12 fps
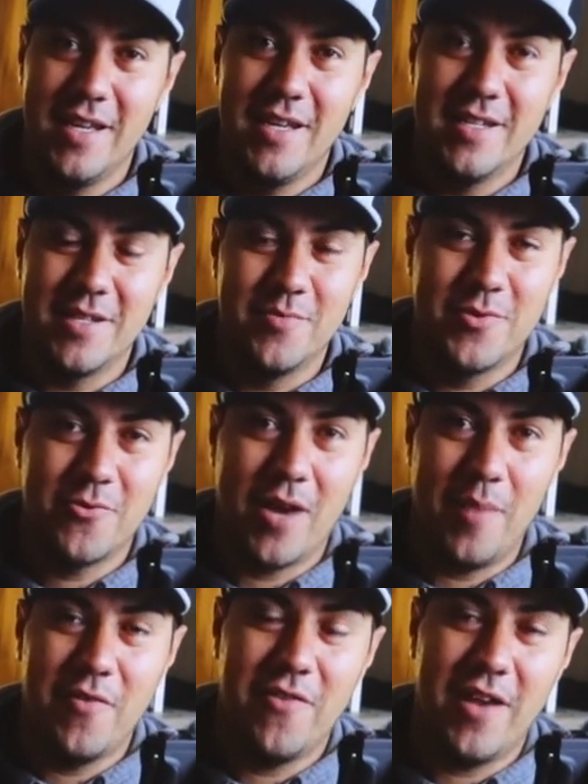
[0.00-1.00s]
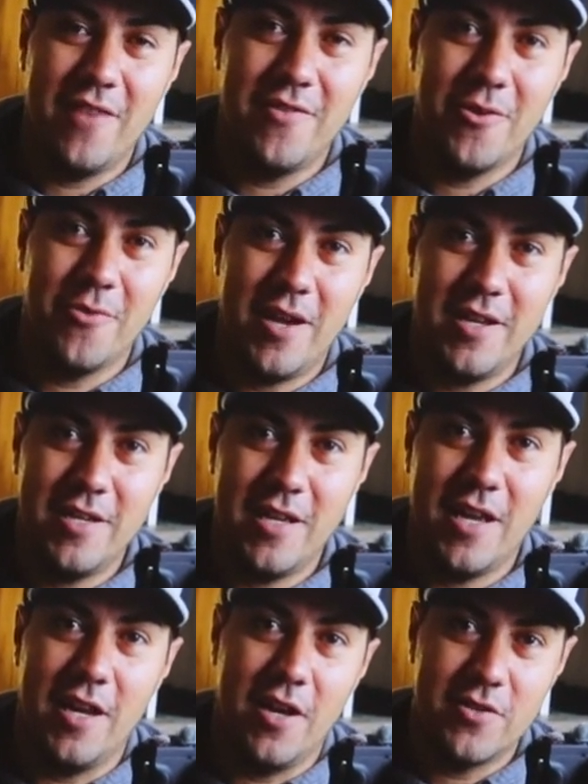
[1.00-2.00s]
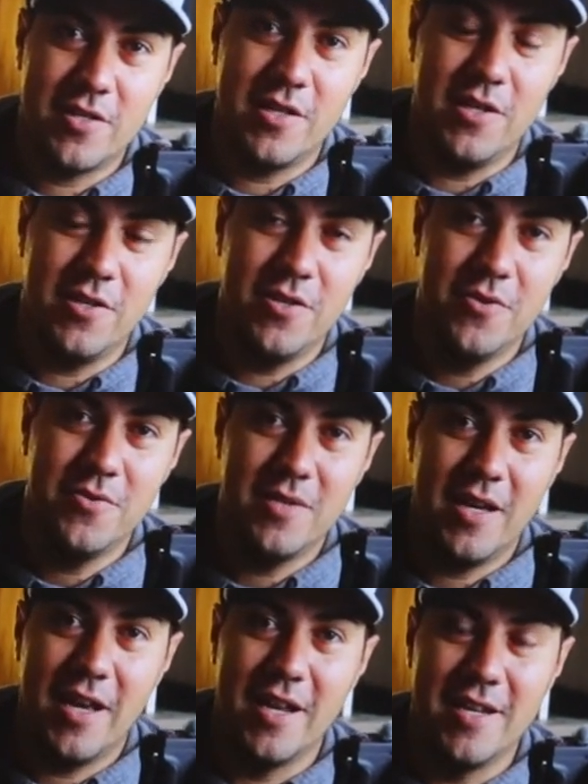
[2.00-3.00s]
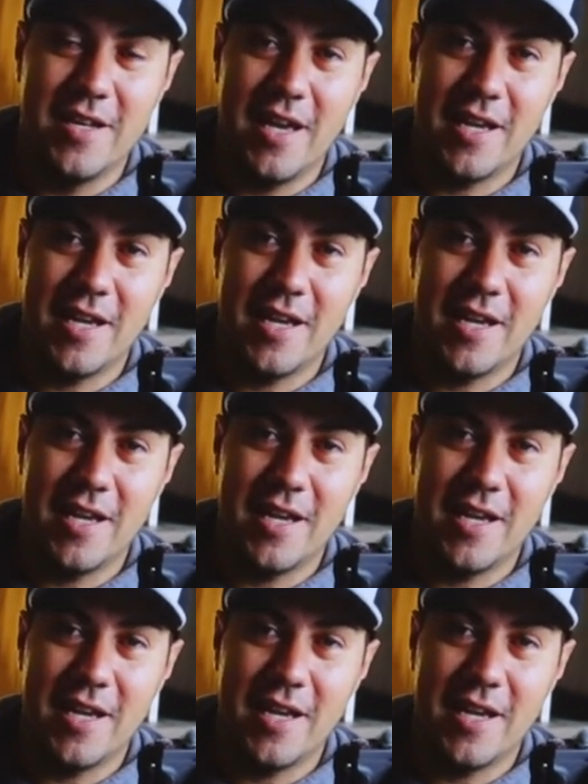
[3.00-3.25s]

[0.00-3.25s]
subscribe if you haven't already, and I'll see you in the next